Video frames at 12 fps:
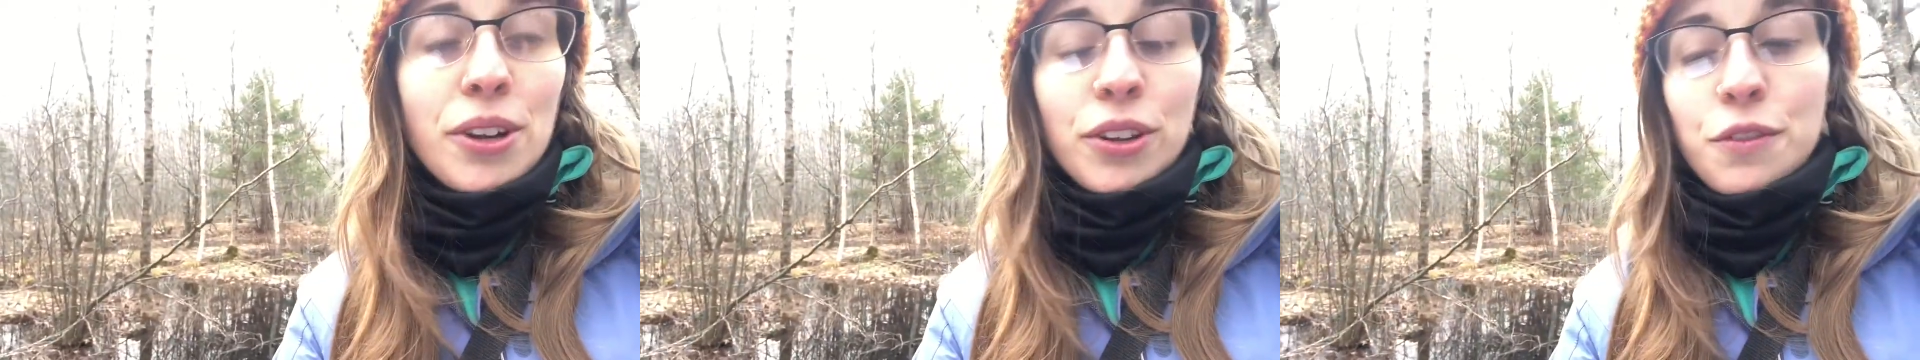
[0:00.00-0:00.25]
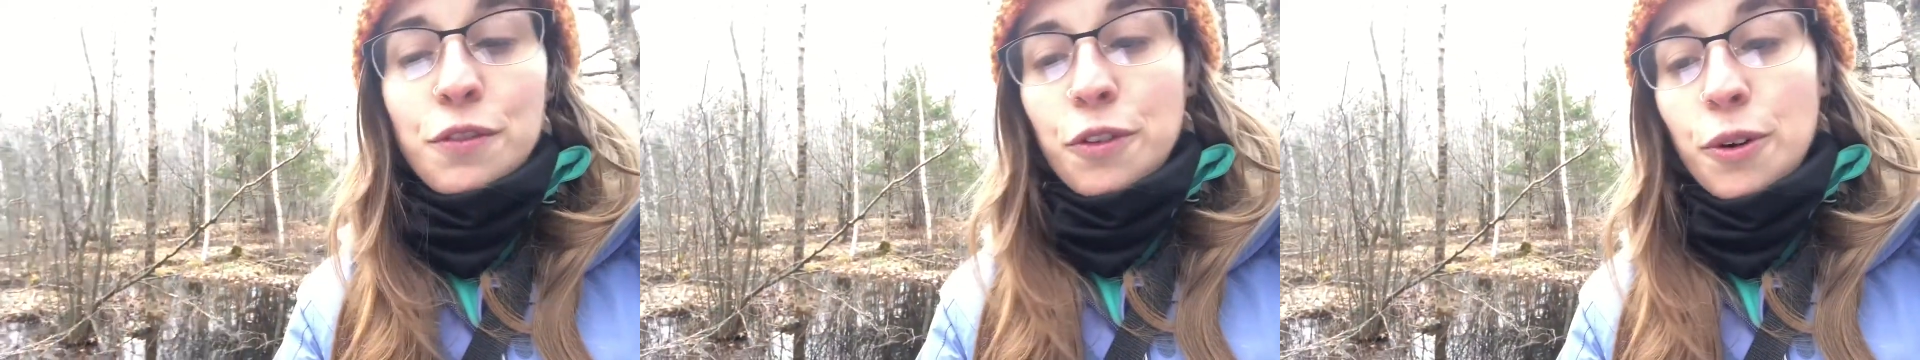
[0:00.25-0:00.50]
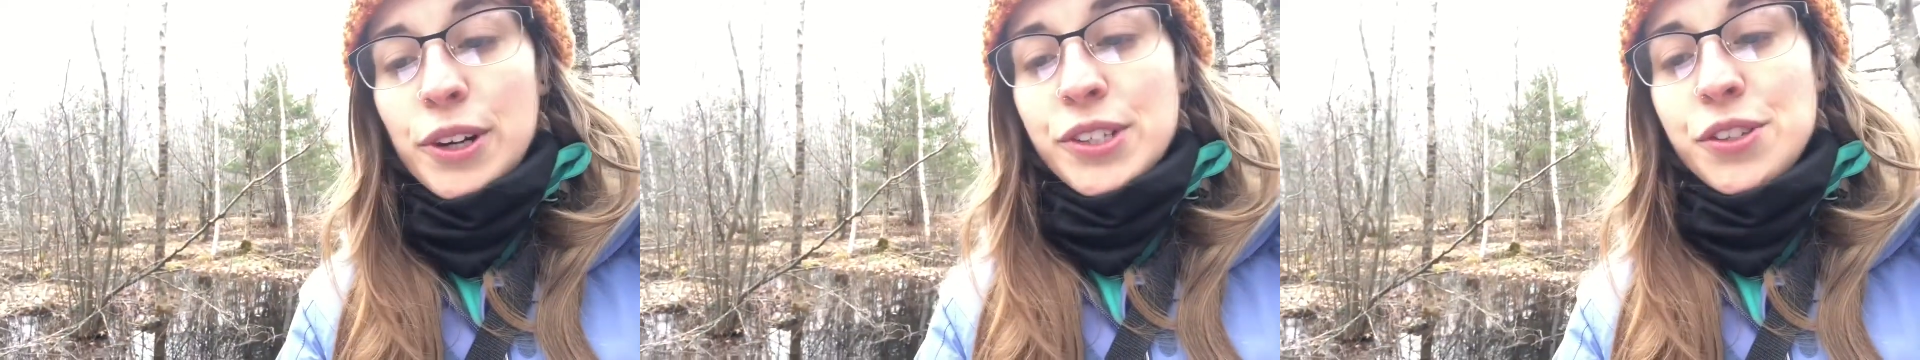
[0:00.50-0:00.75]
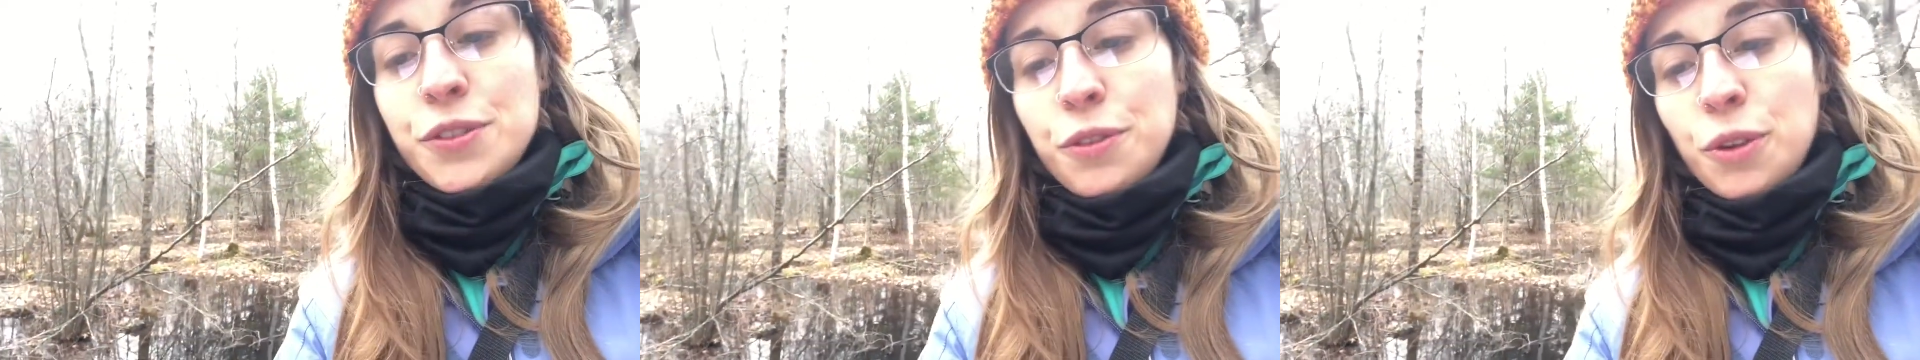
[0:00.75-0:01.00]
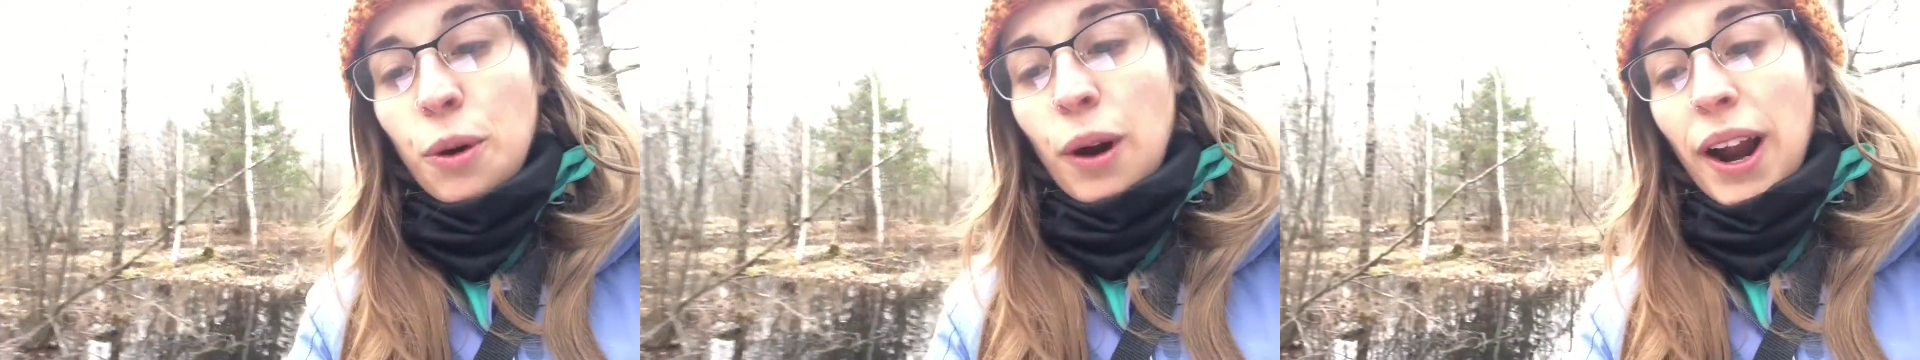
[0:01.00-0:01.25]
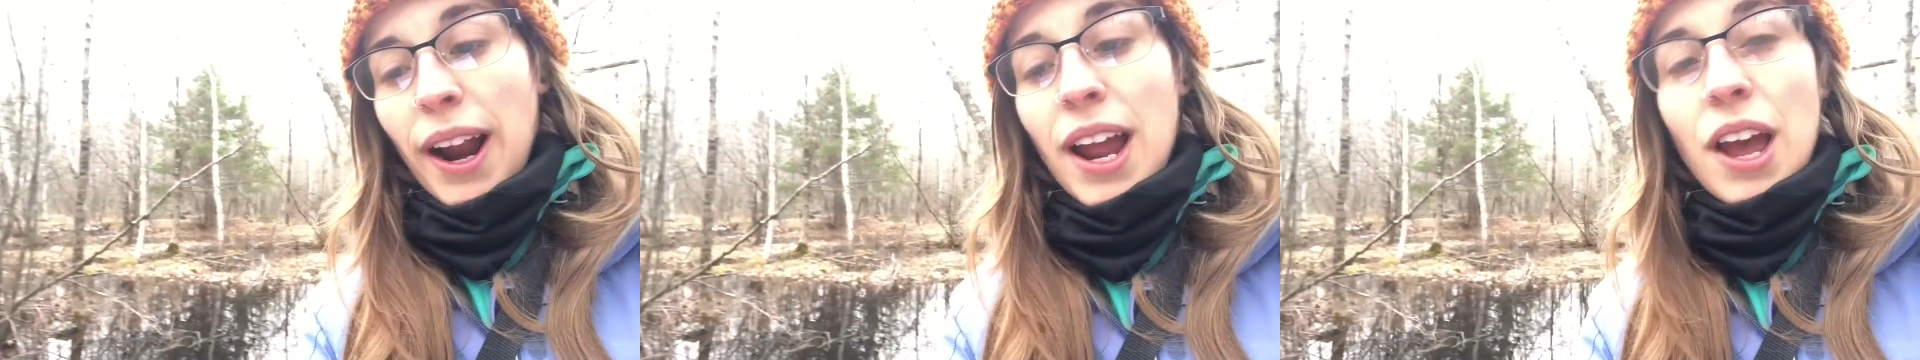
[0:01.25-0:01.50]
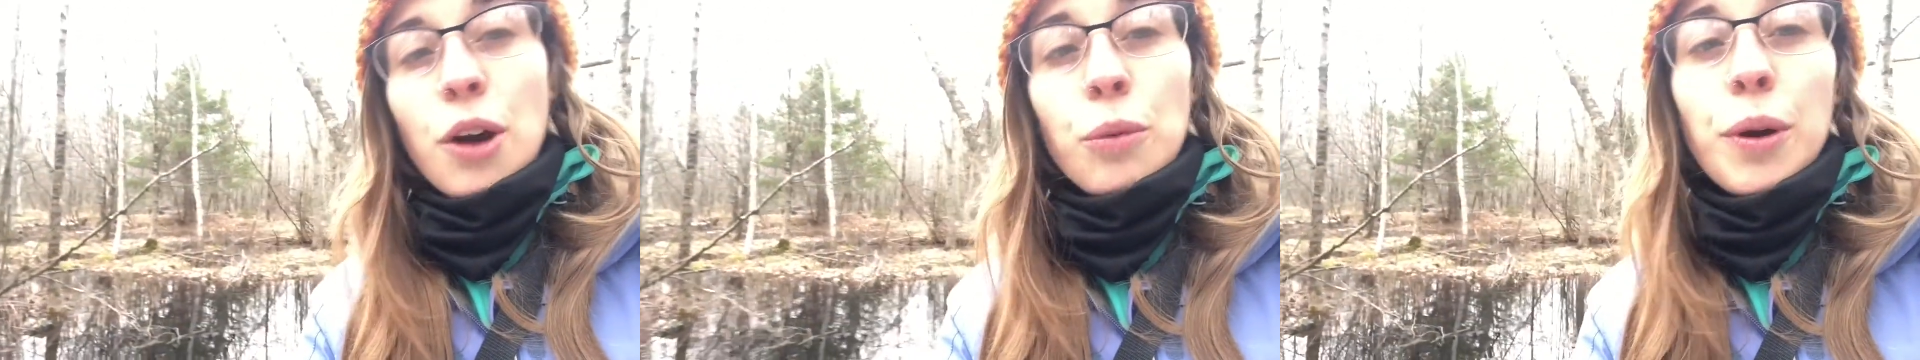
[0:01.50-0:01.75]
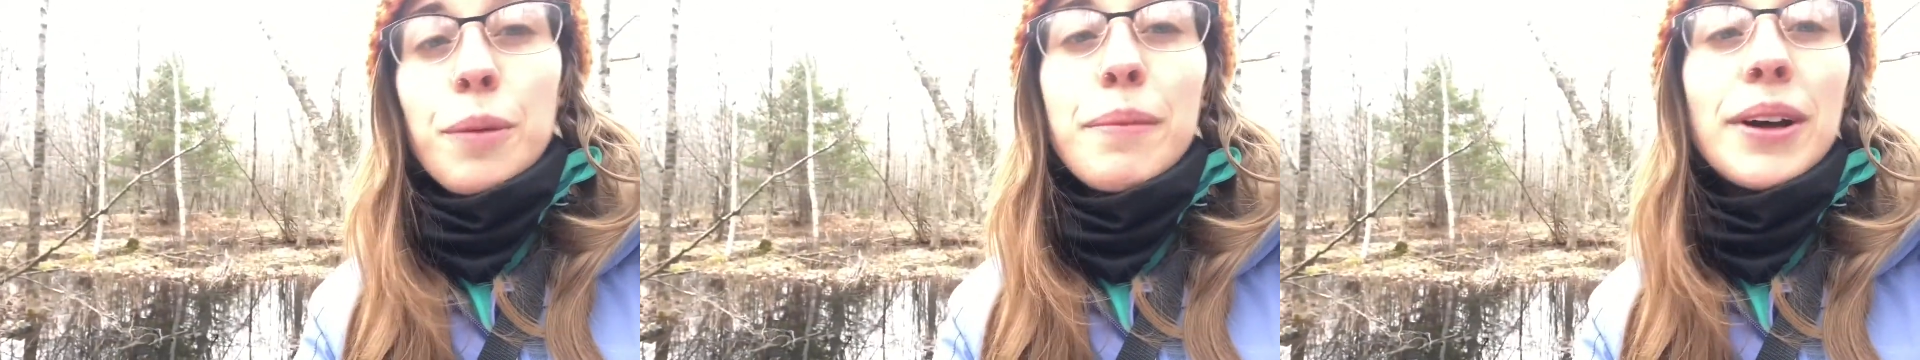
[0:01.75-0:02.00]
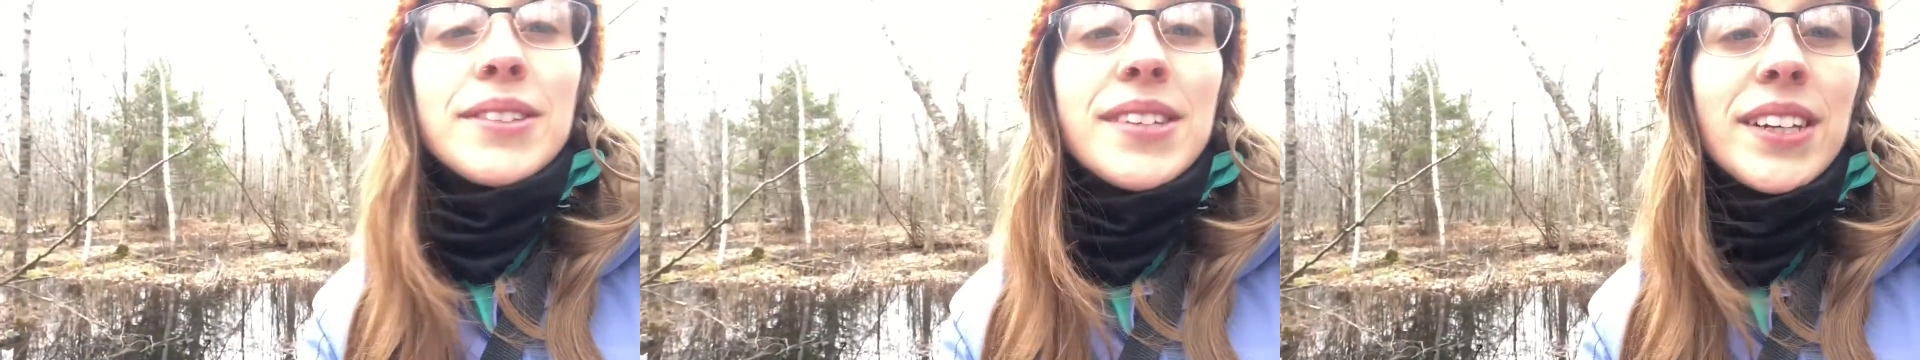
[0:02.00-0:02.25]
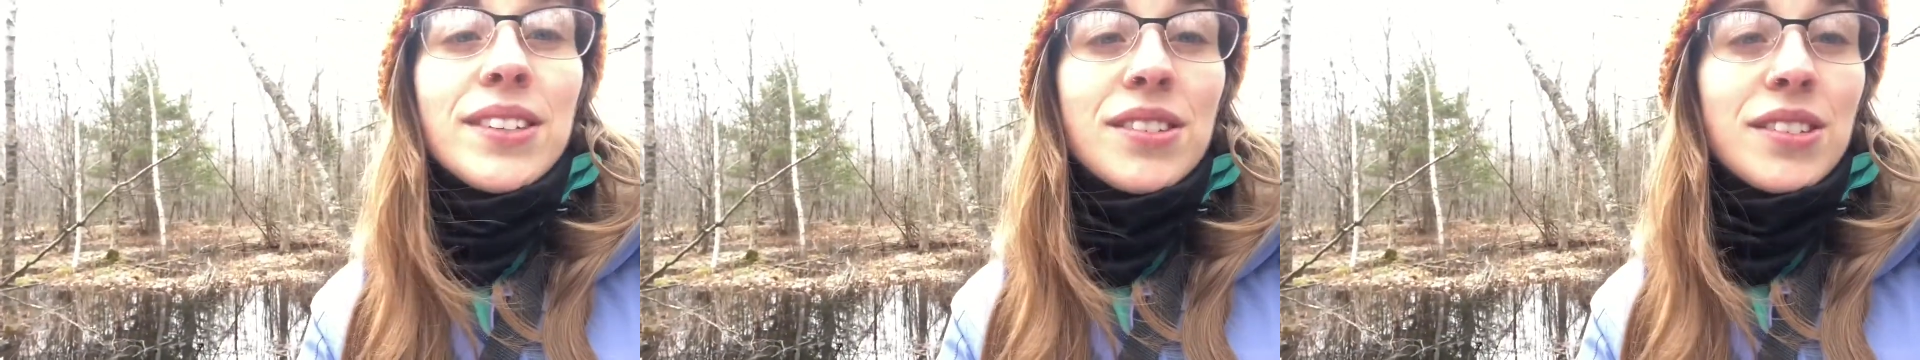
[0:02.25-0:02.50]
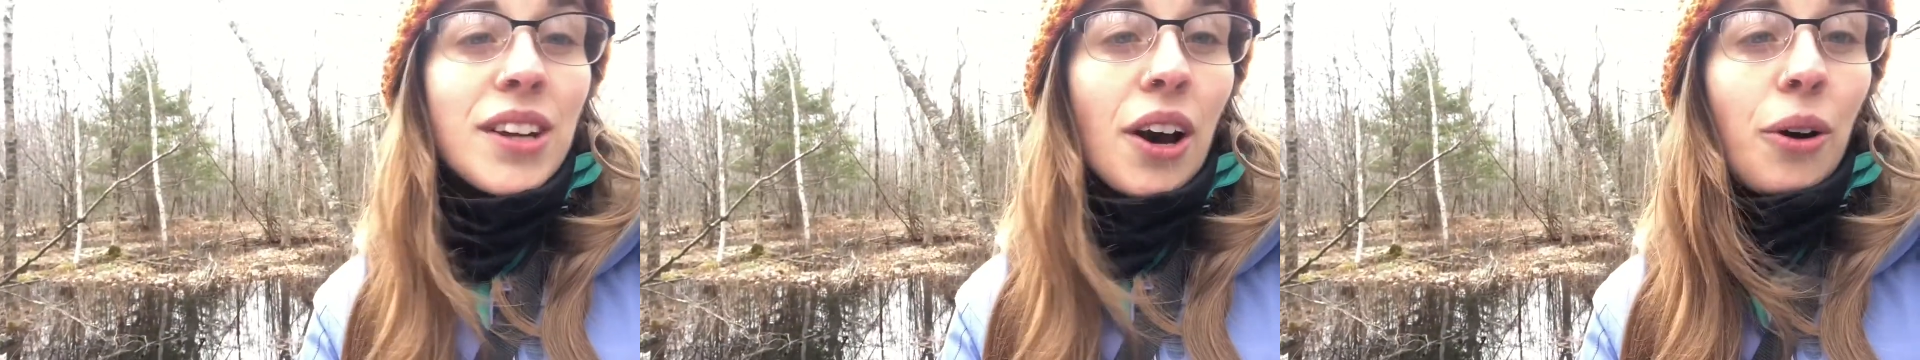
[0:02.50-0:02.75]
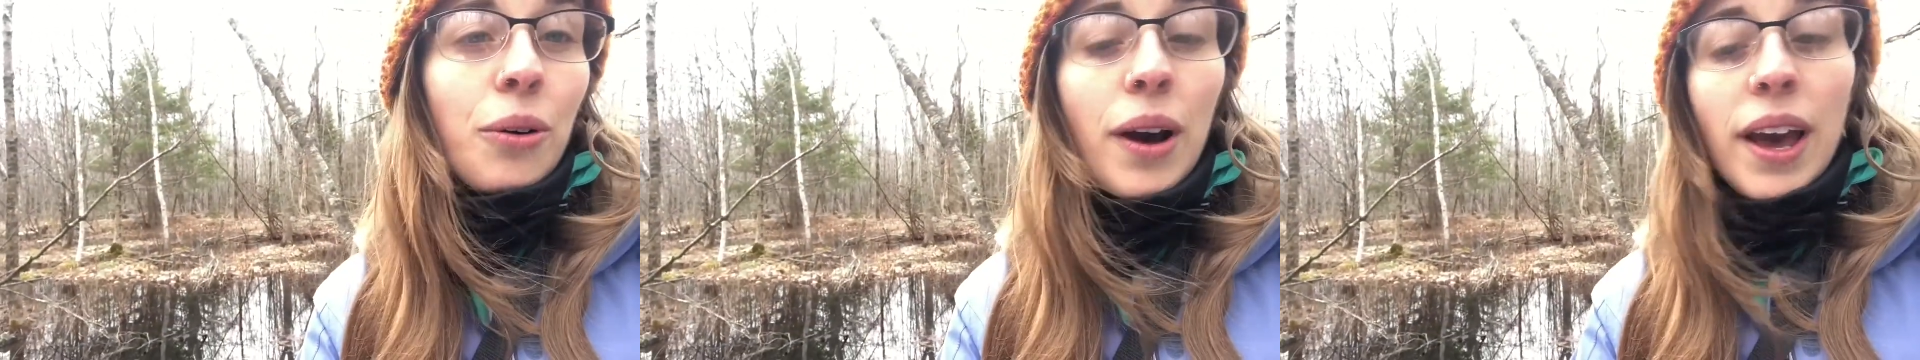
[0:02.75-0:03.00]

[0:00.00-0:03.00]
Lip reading: on the forest floor where melting snow